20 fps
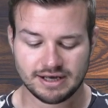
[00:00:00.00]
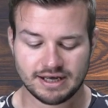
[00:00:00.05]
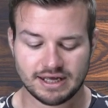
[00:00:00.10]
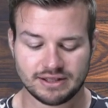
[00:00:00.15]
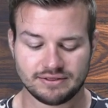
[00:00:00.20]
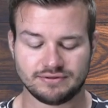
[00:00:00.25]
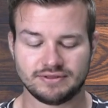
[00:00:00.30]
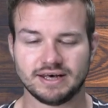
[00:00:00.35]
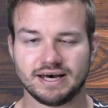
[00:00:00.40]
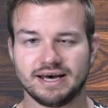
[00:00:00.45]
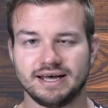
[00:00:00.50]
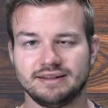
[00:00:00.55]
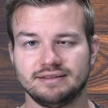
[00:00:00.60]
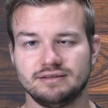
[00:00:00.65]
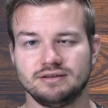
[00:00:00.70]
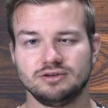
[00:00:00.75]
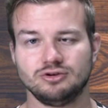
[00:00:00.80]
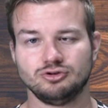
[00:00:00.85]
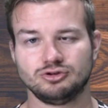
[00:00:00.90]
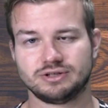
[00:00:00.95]
And
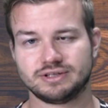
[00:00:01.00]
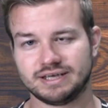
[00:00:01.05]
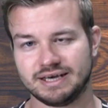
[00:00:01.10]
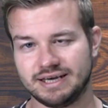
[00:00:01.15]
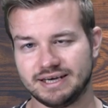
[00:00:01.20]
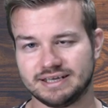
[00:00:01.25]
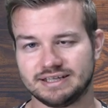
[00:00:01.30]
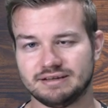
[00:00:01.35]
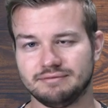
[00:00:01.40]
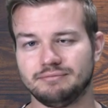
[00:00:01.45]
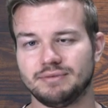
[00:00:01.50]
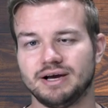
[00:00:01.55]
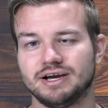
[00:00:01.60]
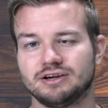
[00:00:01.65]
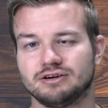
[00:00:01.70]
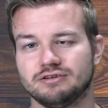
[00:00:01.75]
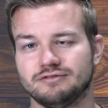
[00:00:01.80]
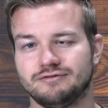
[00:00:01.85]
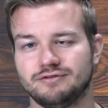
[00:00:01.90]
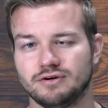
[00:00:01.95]
then you take the
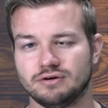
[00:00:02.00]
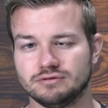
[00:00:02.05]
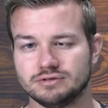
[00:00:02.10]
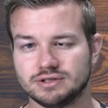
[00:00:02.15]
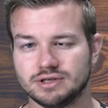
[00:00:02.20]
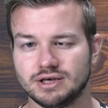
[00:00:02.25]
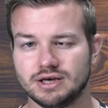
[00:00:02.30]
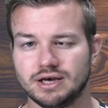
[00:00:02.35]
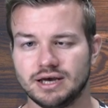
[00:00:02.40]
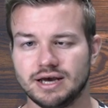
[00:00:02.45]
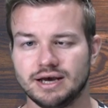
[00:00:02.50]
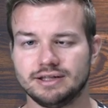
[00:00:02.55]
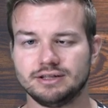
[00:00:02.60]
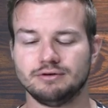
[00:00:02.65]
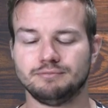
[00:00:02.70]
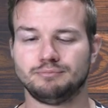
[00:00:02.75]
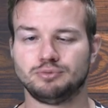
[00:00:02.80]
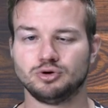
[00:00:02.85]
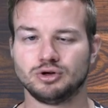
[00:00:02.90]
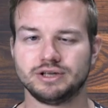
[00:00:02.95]
microphone and
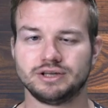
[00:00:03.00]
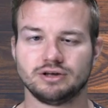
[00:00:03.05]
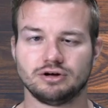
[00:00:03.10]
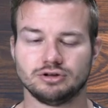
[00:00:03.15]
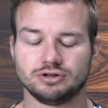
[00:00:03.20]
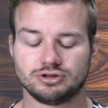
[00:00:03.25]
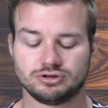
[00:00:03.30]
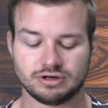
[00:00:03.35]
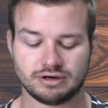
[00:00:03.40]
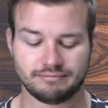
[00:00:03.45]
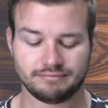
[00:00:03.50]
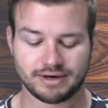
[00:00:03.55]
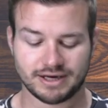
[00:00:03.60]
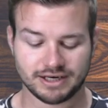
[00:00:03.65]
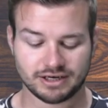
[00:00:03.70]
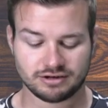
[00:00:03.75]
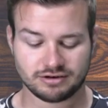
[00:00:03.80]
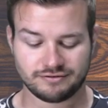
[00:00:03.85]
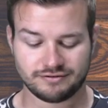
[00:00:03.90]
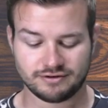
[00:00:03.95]
you put it onto a
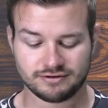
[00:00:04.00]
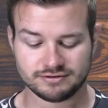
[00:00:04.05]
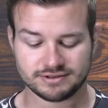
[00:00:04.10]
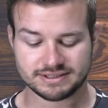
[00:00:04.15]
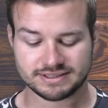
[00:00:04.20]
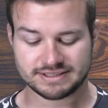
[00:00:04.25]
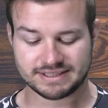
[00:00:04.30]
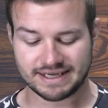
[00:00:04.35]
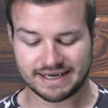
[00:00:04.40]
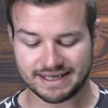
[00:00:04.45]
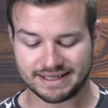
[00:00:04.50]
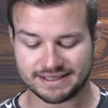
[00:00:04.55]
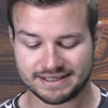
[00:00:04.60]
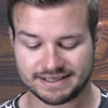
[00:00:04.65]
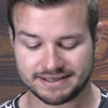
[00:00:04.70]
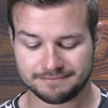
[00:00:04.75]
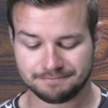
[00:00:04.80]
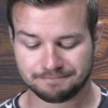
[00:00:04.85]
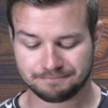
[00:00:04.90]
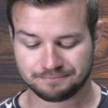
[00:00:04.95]
microphone
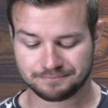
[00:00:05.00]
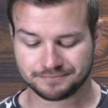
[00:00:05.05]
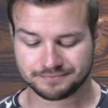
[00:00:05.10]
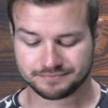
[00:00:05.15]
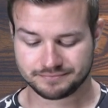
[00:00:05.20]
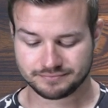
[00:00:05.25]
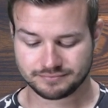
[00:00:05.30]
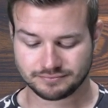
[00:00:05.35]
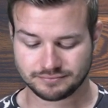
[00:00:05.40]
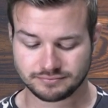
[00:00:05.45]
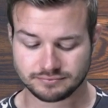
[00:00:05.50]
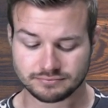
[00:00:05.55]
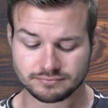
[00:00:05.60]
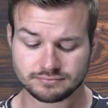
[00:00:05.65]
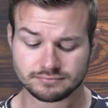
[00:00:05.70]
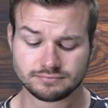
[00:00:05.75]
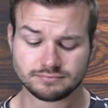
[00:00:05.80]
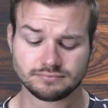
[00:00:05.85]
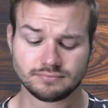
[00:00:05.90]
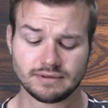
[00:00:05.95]
stand.
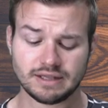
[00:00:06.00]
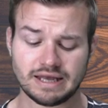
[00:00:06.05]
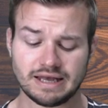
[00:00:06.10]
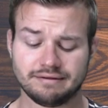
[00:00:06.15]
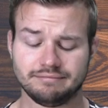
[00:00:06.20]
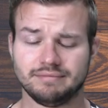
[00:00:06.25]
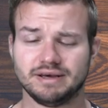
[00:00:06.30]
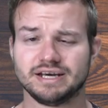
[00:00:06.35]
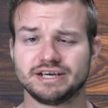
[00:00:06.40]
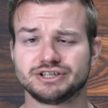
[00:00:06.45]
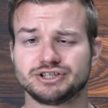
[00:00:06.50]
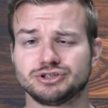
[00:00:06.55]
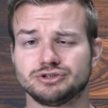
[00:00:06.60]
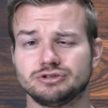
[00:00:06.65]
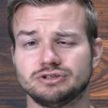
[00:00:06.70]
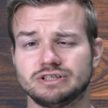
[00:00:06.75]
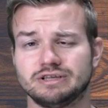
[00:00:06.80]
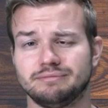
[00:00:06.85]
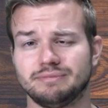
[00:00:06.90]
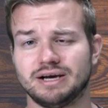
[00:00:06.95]
And make
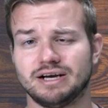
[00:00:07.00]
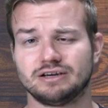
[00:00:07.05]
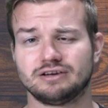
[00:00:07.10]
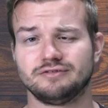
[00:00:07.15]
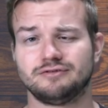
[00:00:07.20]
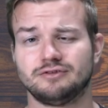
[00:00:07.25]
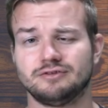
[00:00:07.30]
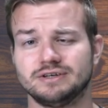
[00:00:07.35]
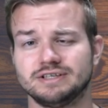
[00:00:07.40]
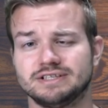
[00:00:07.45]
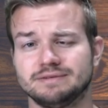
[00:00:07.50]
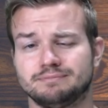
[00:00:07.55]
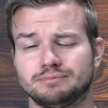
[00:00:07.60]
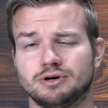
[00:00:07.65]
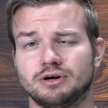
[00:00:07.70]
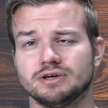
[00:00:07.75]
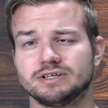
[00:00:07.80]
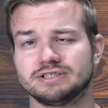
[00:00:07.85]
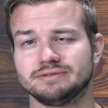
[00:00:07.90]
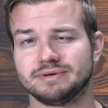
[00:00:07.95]
sure the microphone is
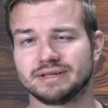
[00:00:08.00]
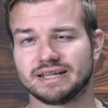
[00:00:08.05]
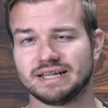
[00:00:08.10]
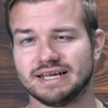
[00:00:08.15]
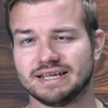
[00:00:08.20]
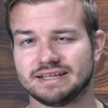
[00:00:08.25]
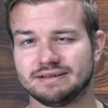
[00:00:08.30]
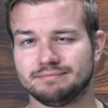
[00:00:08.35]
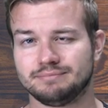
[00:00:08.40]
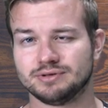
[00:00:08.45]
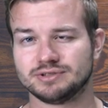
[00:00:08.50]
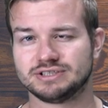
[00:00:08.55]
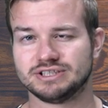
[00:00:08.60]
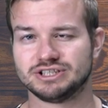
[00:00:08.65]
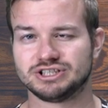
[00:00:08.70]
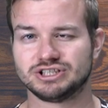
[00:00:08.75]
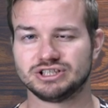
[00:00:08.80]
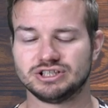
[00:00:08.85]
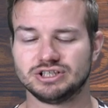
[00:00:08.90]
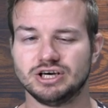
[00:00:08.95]
approximately at the
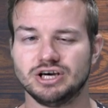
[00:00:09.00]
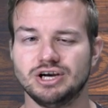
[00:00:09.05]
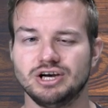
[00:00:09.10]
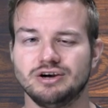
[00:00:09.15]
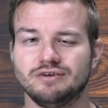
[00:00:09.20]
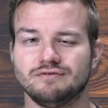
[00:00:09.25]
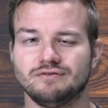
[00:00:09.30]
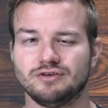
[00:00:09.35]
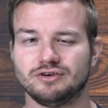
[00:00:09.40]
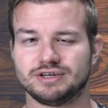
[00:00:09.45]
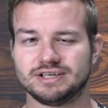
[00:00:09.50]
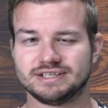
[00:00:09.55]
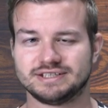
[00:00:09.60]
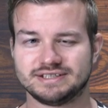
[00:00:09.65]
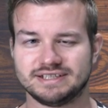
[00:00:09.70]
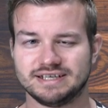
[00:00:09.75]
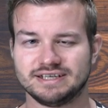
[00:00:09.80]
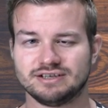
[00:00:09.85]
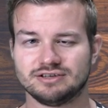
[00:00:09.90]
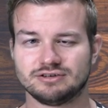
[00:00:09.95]
position where the
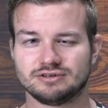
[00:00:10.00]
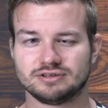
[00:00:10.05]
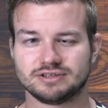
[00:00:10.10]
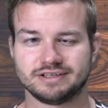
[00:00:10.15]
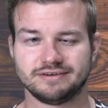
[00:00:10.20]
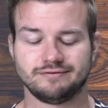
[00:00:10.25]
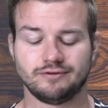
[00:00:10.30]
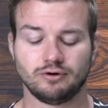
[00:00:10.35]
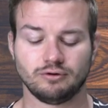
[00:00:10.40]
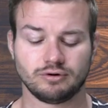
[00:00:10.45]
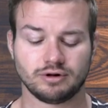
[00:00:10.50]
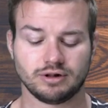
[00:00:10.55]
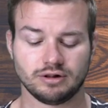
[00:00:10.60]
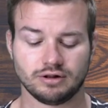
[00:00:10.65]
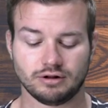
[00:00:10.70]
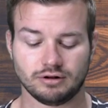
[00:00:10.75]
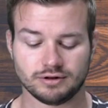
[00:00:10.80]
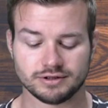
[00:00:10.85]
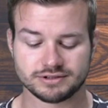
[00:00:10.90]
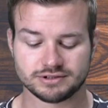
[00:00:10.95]
singer, the vocal,
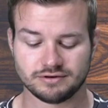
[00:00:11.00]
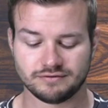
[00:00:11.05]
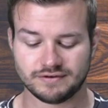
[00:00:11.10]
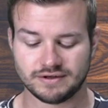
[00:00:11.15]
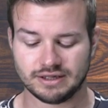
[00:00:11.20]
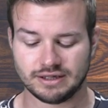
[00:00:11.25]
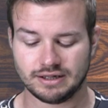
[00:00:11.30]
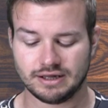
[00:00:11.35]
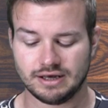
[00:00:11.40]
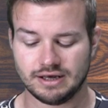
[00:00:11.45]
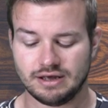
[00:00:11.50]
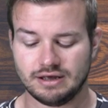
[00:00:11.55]
also will